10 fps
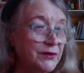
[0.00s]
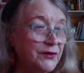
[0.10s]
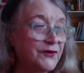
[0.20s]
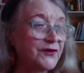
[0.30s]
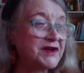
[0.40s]

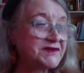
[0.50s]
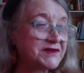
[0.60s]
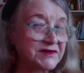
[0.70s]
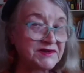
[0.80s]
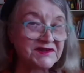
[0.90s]

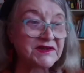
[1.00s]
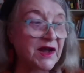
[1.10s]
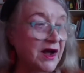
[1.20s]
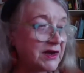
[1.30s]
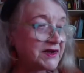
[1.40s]
radiant
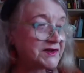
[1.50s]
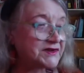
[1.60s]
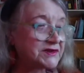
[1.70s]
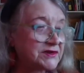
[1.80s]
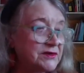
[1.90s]

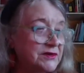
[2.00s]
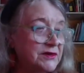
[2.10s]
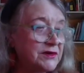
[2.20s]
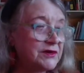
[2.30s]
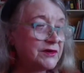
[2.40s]
scarlet,
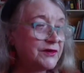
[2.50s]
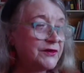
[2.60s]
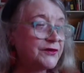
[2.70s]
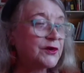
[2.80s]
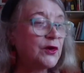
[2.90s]

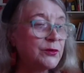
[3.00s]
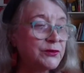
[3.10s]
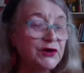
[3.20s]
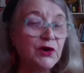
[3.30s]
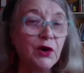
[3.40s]
the
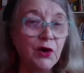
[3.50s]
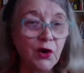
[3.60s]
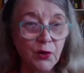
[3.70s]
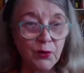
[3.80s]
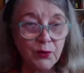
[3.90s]
golden
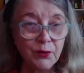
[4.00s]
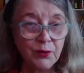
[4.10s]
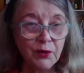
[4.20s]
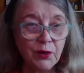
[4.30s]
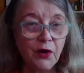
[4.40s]
glow
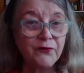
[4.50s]
of